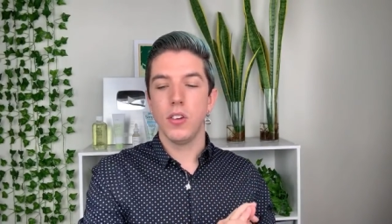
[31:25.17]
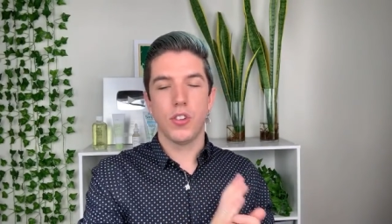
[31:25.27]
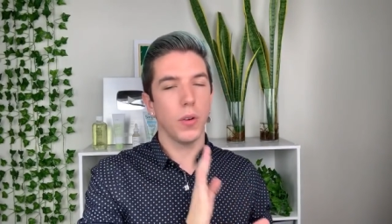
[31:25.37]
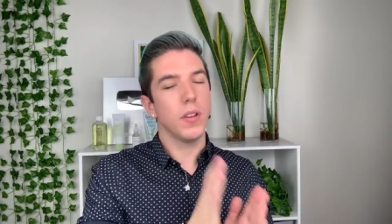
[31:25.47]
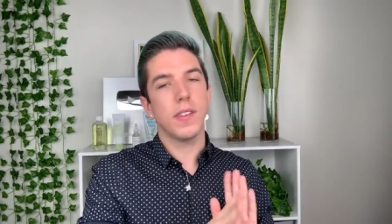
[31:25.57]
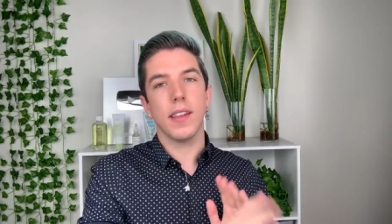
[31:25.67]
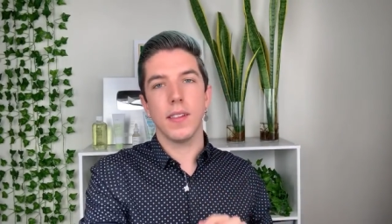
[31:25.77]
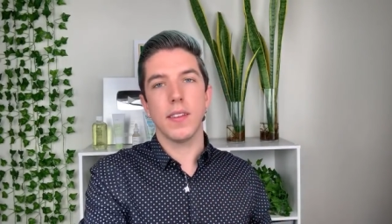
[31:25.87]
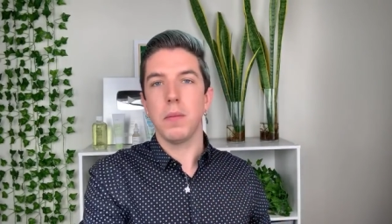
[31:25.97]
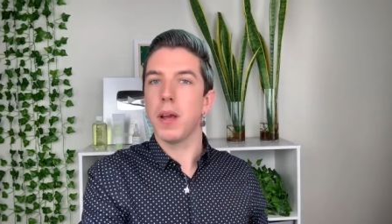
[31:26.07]
don't use that at
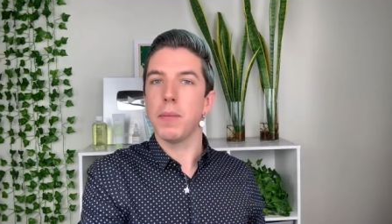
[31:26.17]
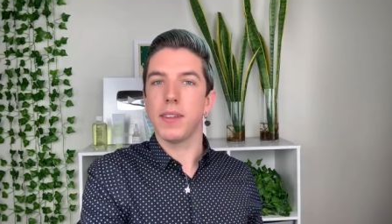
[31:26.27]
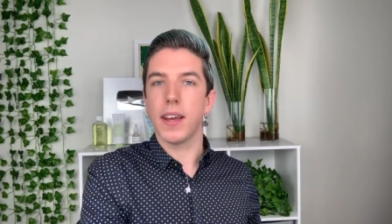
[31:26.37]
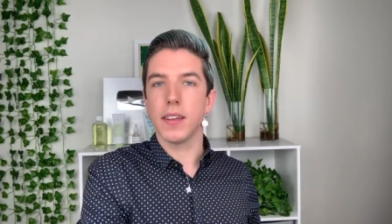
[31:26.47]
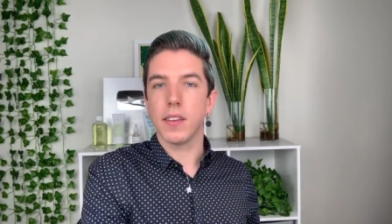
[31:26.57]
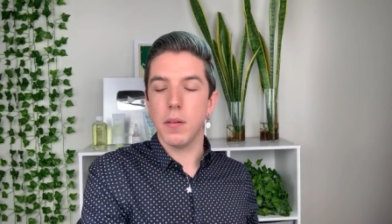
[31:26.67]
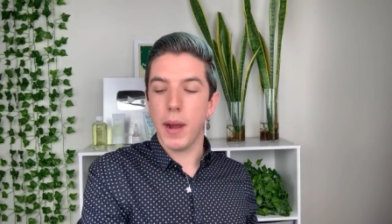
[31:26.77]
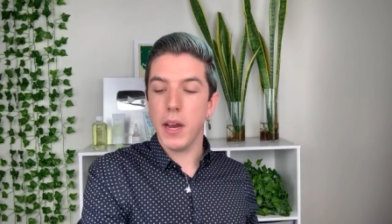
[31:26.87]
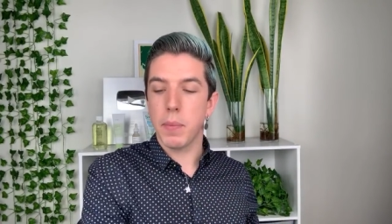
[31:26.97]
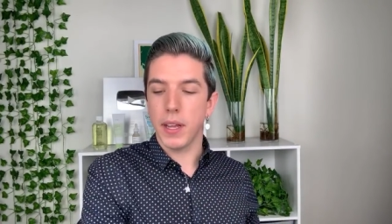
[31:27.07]
the same time as
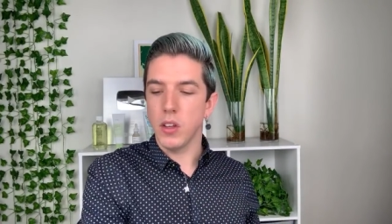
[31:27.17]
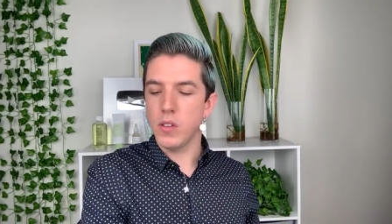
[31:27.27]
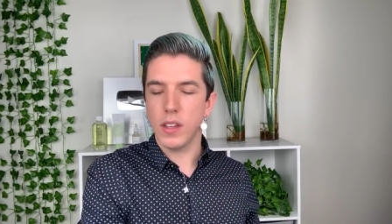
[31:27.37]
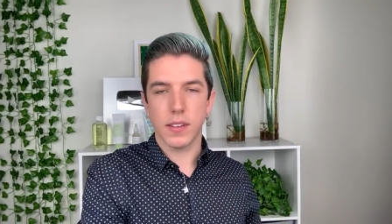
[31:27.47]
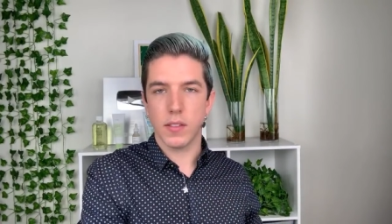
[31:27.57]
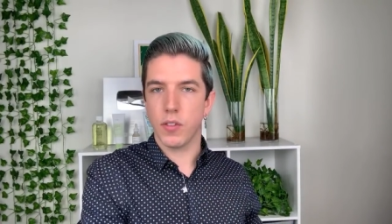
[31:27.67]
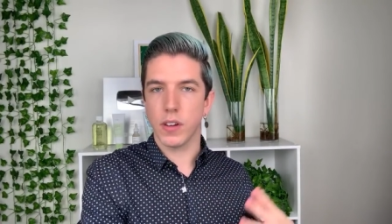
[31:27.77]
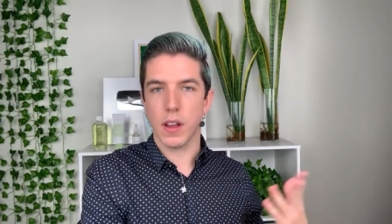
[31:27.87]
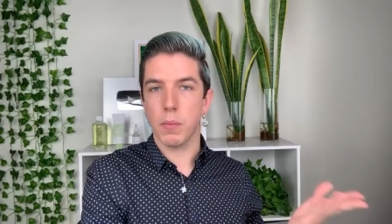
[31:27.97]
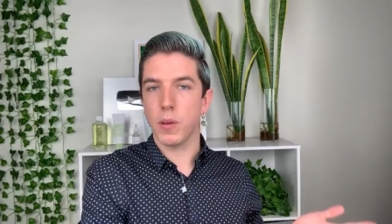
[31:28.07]
niacinamide, but using, for
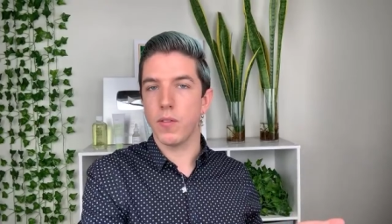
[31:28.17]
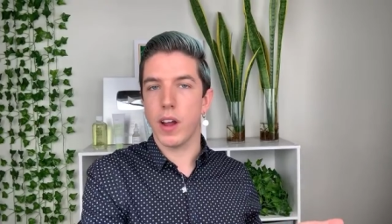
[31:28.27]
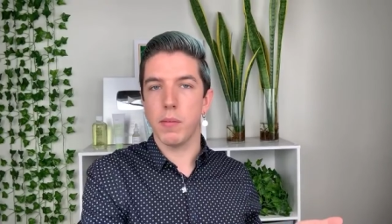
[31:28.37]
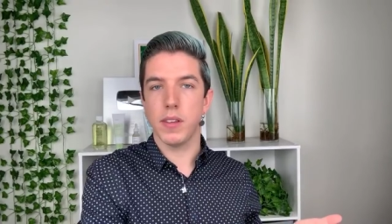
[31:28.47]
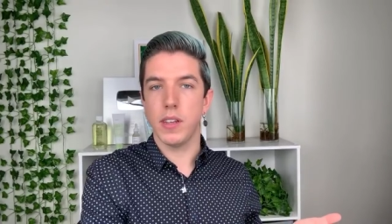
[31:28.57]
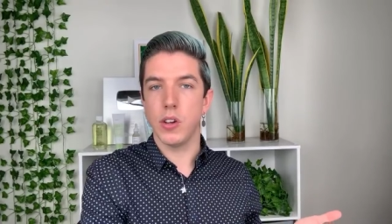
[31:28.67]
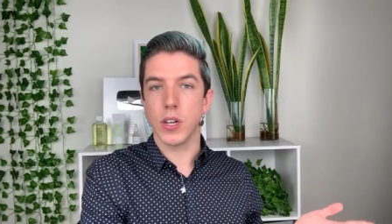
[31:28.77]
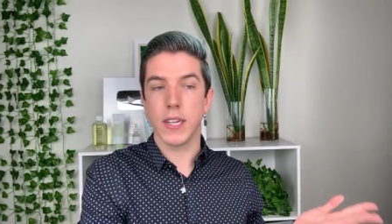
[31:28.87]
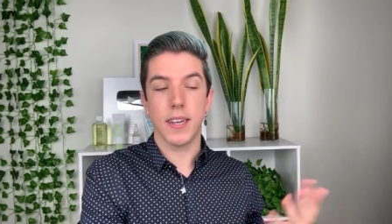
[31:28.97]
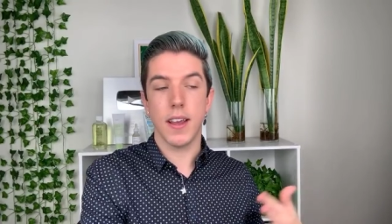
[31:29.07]
example, vitamin C
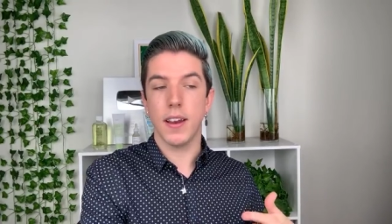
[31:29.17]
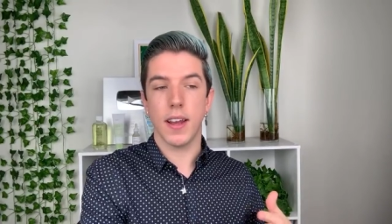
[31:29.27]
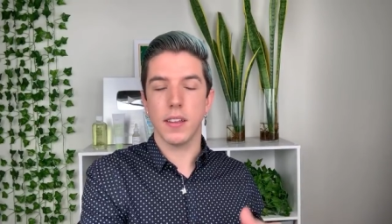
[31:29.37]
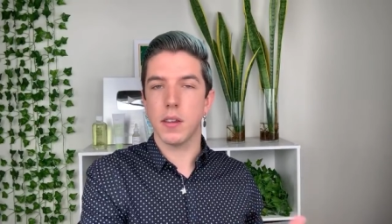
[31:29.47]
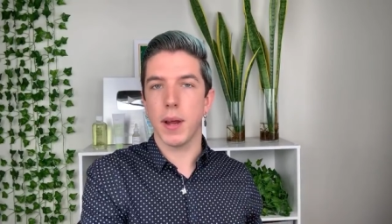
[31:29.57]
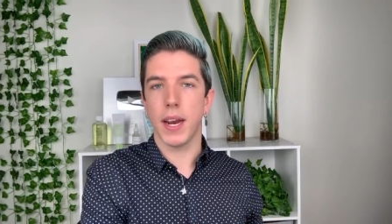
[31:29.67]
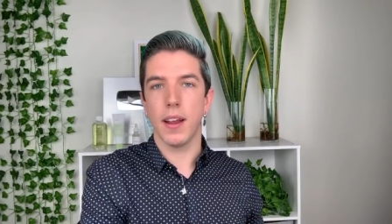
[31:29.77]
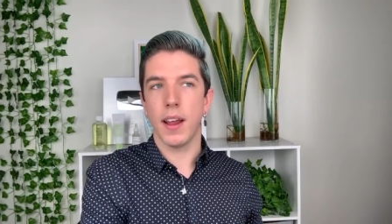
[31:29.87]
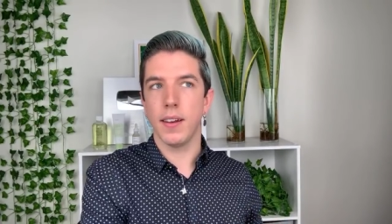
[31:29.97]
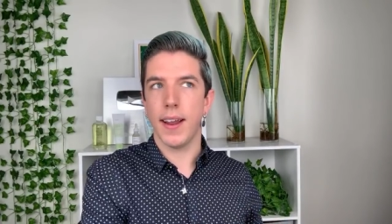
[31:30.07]
during the day and niacinamide
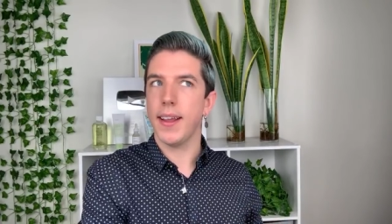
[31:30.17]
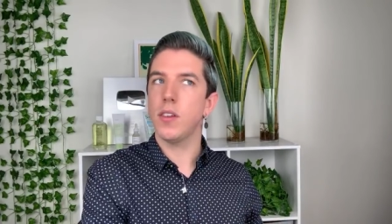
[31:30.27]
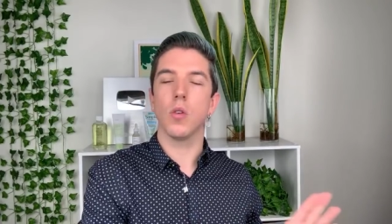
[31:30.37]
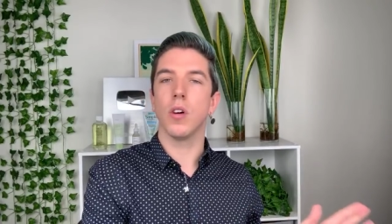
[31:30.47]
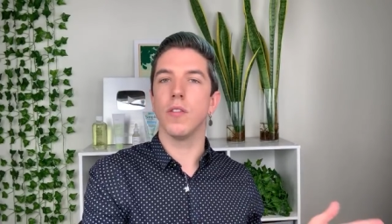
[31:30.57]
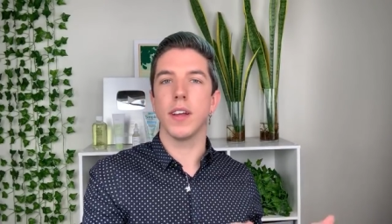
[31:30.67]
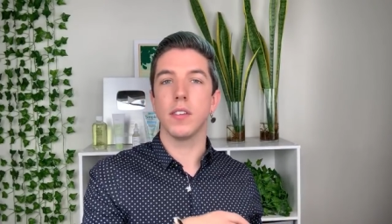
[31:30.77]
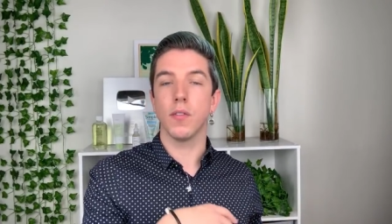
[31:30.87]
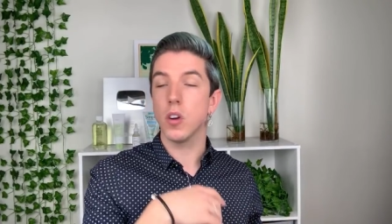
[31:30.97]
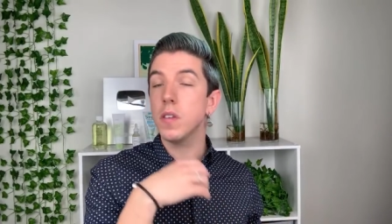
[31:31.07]
at night or vice
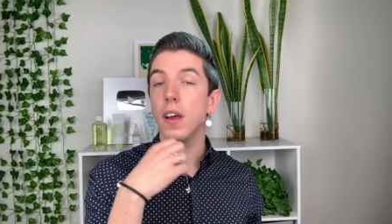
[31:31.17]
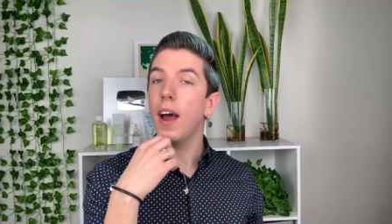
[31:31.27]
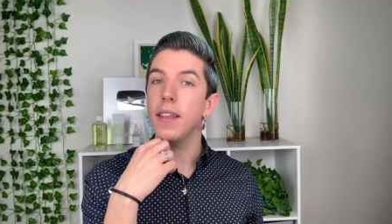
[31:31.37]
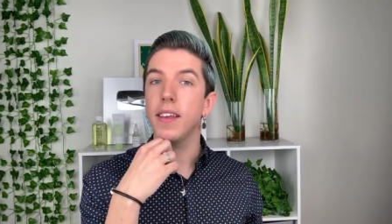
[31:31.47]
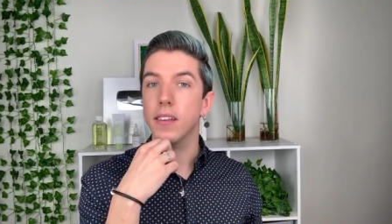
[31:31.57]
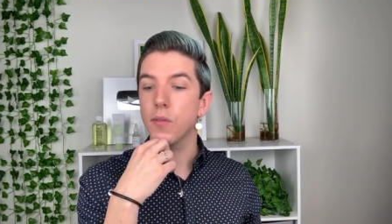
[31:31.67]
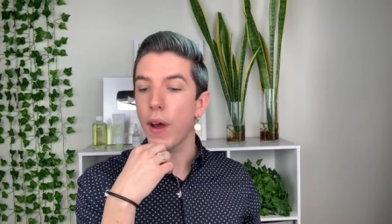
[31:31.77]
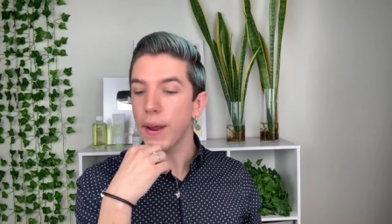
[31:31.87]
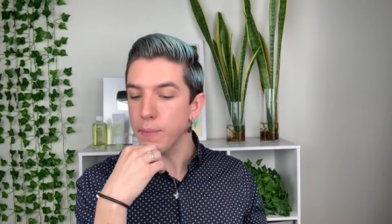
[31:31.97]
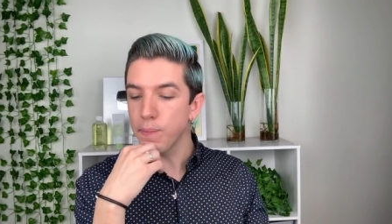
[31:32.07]
versa, I think is
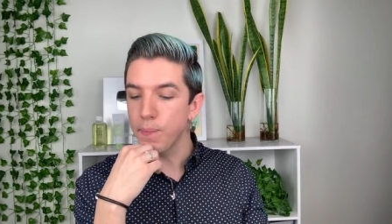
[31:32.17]
fine.